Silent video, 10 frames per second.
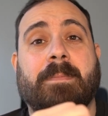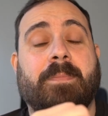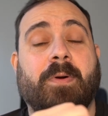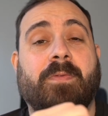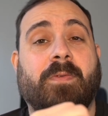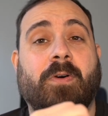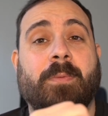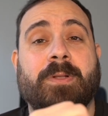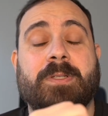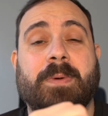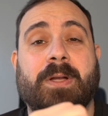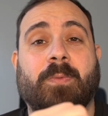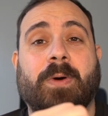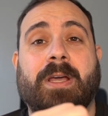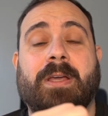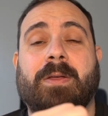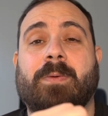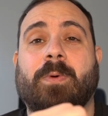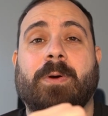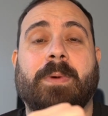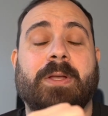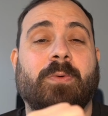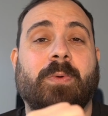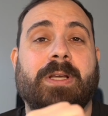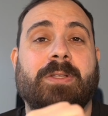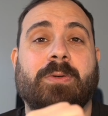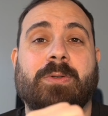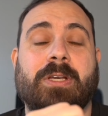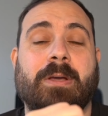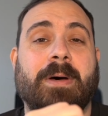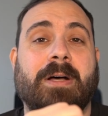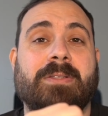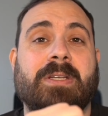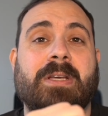performance, by the way, we're by the way talking about,